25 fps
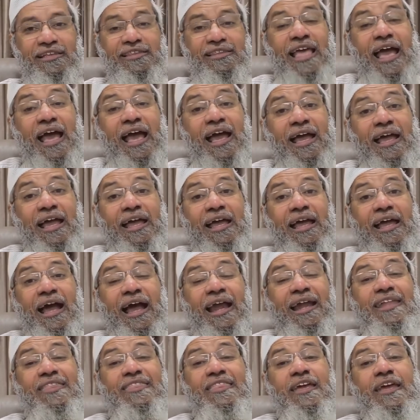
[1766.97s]
they're
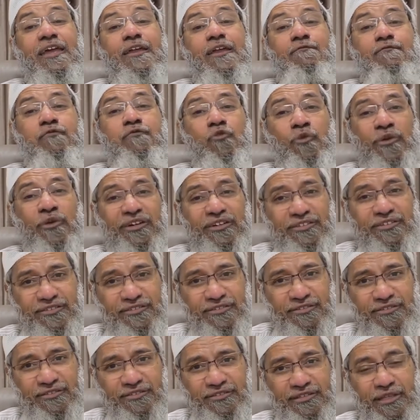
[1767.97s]
under the
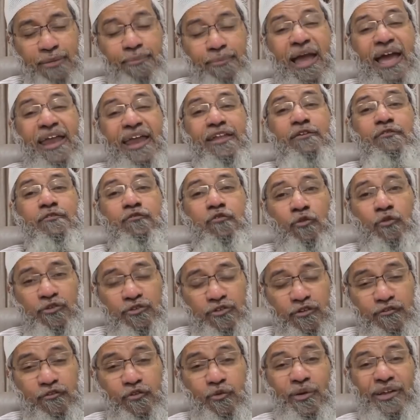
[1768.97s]
influence the bad
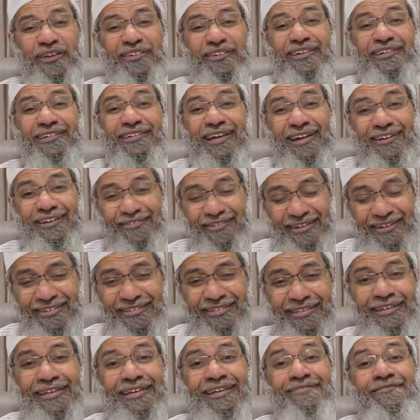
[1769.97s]
influence of the western
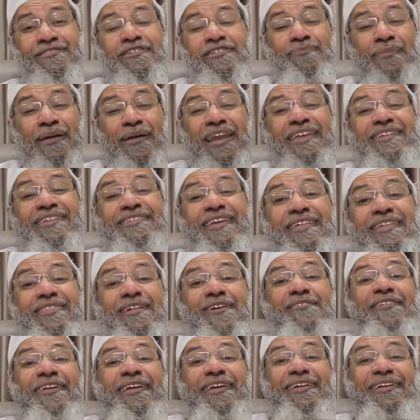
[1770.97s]
countries which Malaysia is
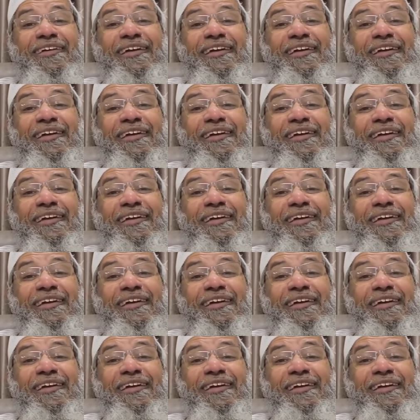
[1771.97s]
away.